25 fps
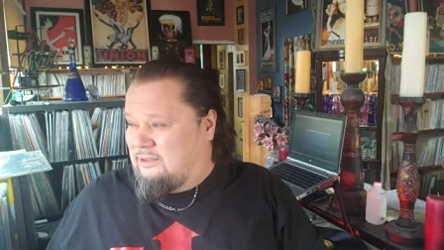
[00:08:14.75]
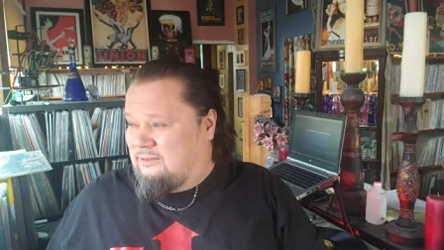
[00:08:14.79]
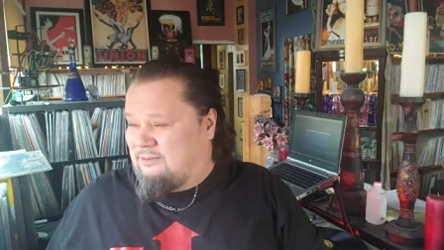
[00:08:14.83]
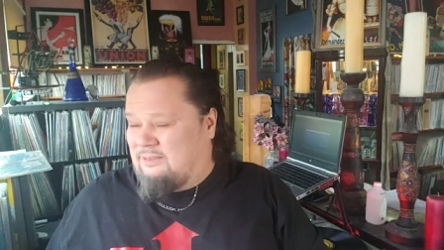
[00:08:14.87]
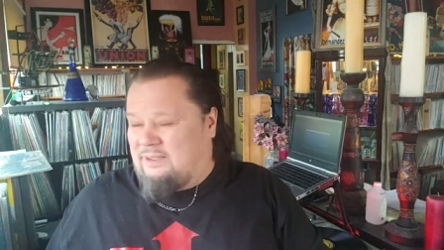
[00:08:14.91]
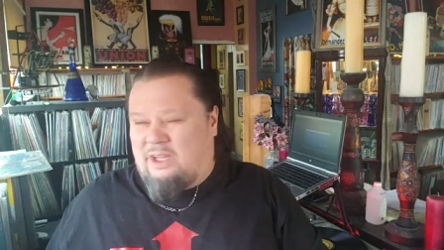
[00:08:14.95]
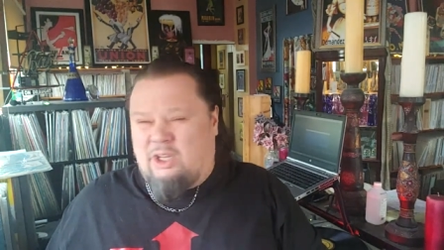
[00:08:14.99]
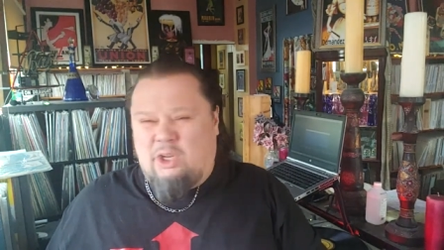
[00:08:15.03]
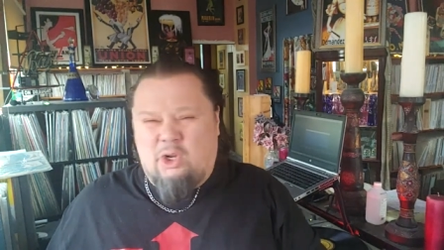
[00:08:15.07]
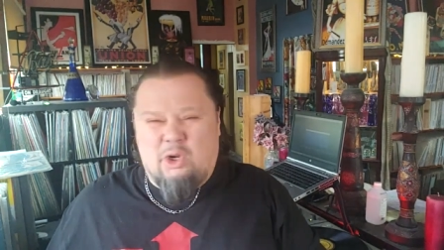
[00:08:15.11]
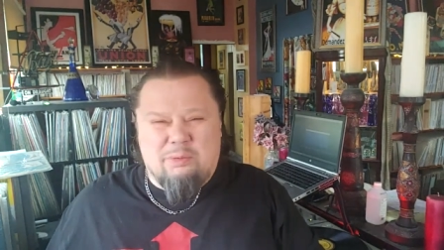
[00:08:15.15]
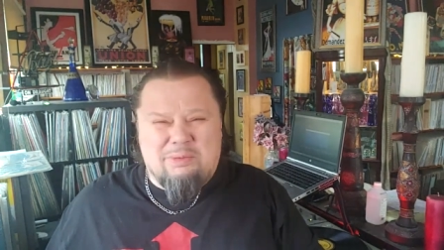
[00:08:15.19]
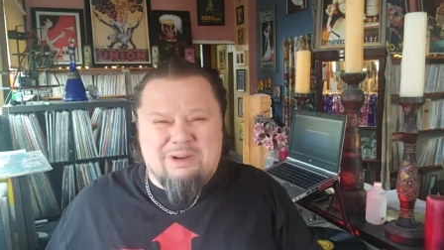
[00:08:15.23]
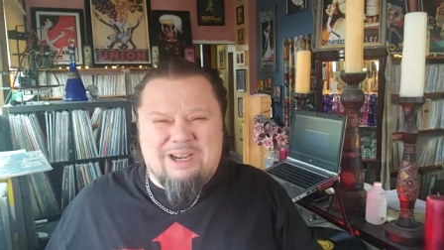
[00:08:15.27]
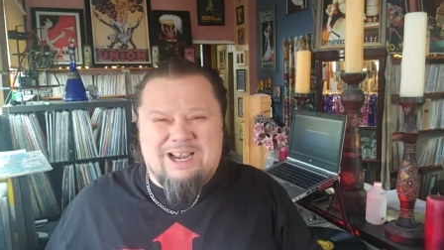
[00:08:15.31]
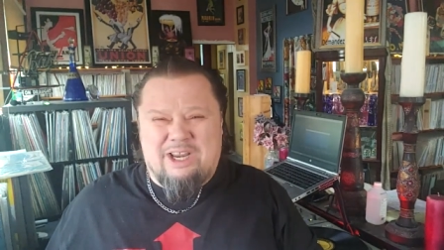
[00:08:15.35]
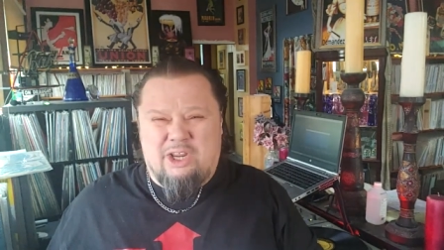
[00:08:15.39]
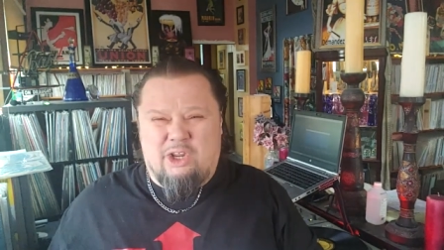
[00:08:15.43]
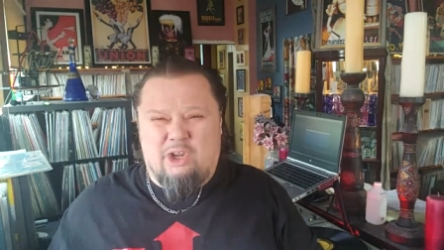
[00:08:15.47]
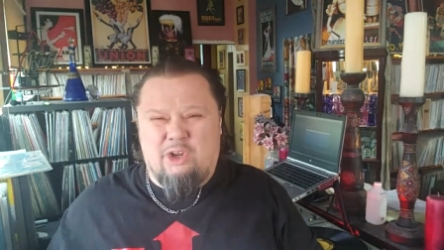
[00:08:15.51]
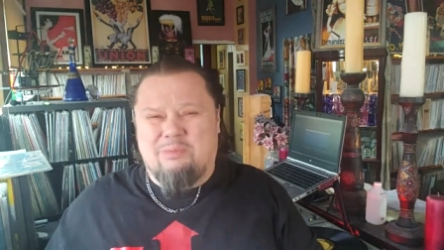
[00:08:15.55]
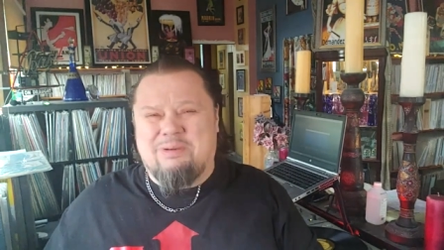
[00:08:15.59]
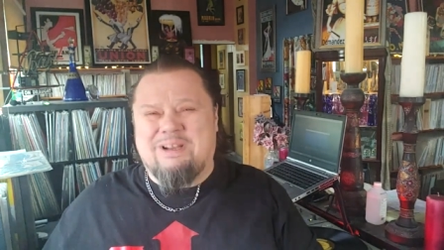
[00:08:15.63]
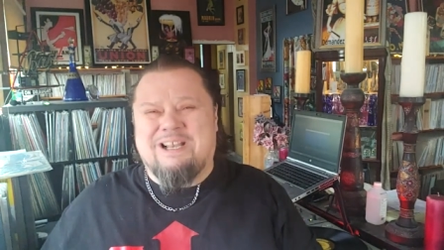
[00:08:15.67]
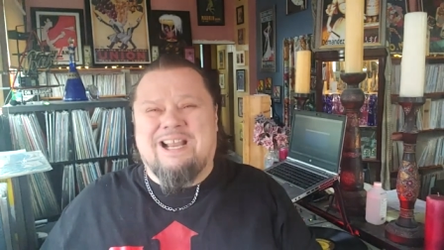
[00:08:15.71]
human
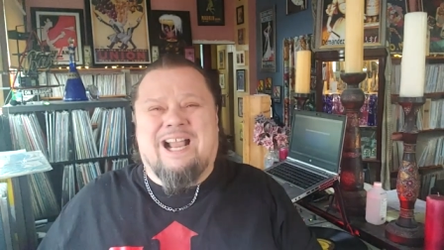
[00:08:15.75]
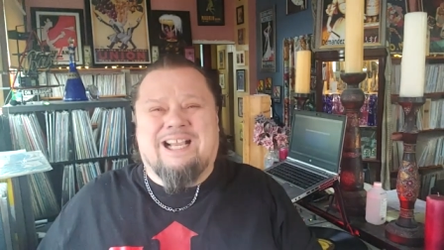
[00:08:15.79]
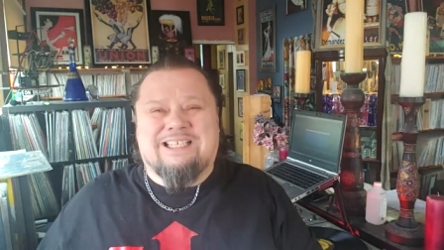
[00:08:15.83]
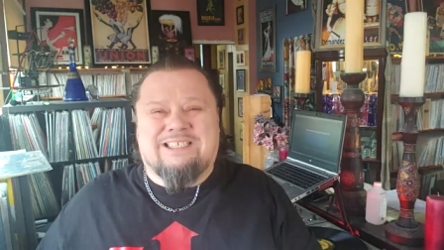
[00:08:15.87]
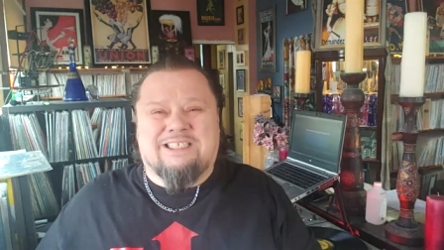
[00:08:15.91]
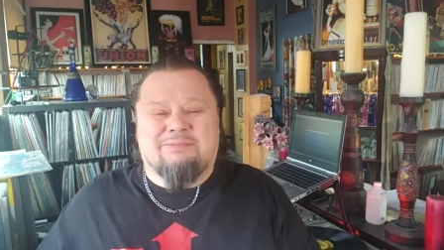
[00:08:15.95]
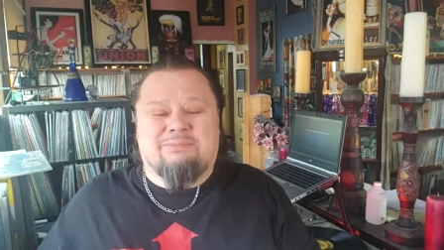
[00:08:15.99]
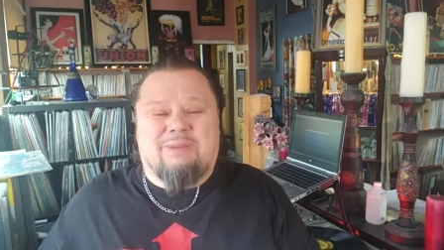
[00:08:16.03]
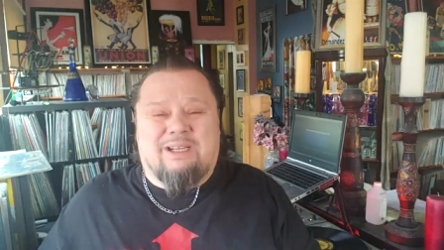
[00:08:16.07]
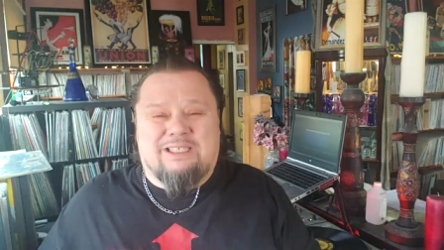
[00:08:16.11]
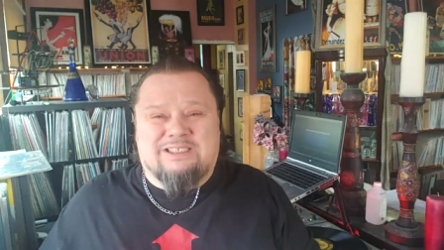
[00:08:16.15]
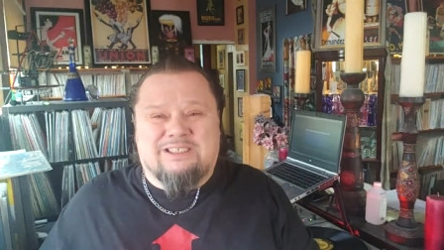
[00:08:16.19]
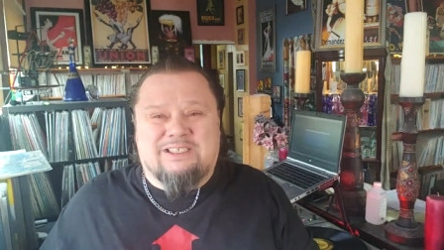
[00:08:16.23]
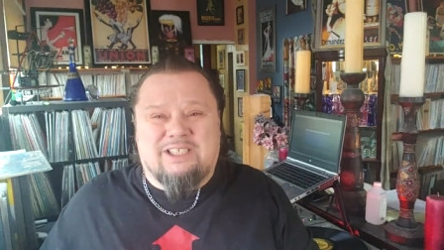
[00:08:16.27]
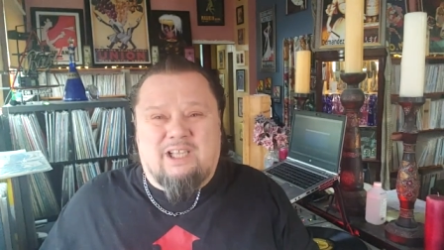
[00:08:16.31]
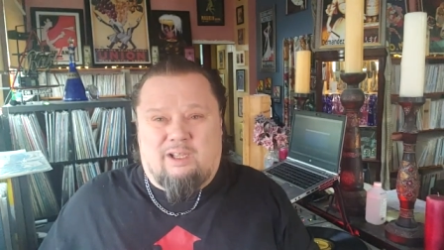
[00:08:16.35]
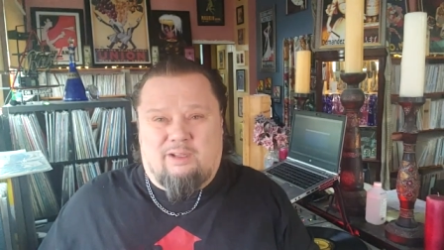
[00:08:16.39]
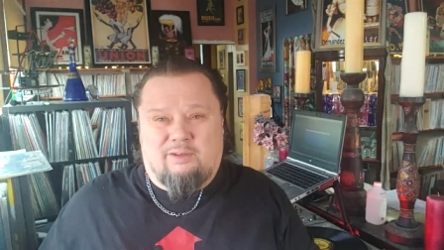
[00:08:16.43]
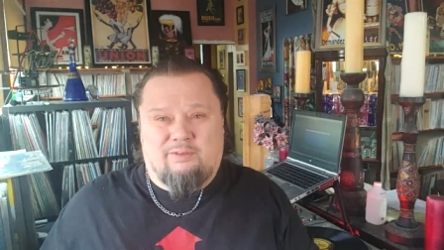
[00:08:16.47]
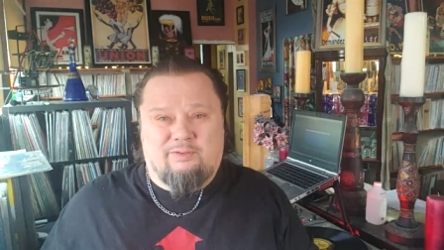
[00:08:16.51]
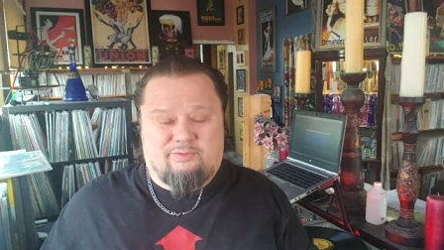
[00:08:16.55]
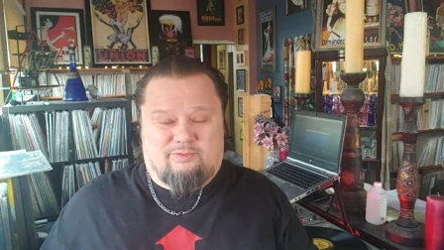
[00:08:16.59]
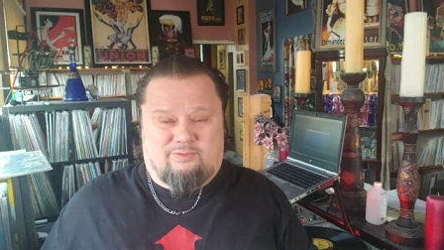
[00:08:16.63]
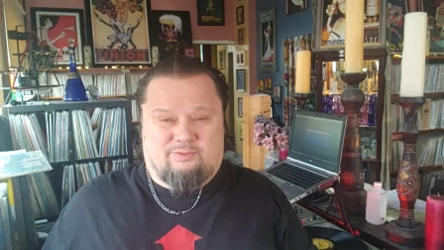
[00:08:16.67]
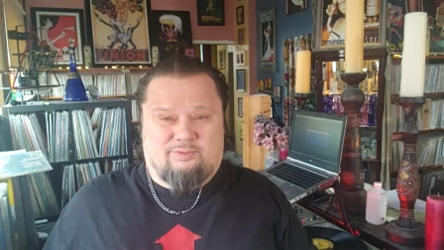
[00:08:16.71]
humanizing
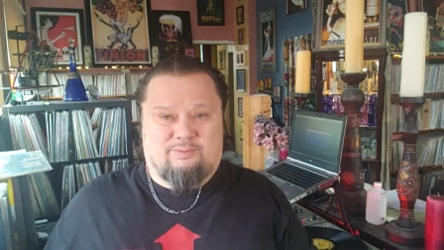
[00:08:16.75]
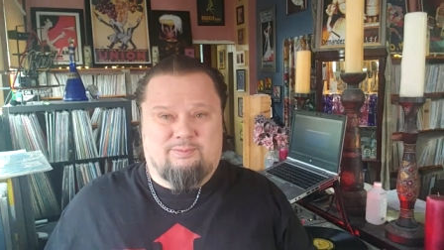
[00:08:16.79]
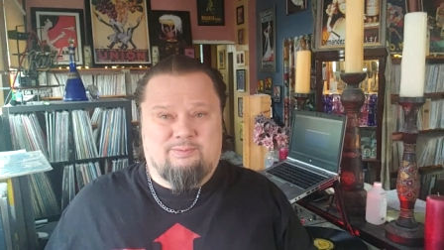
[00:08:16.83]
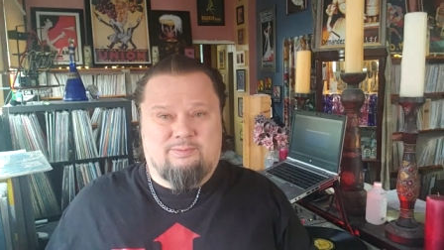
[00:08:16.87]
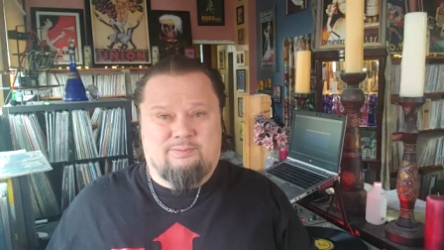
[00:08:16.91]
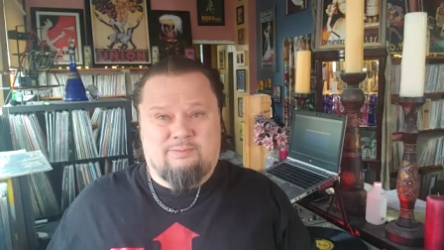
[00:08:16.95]
myself,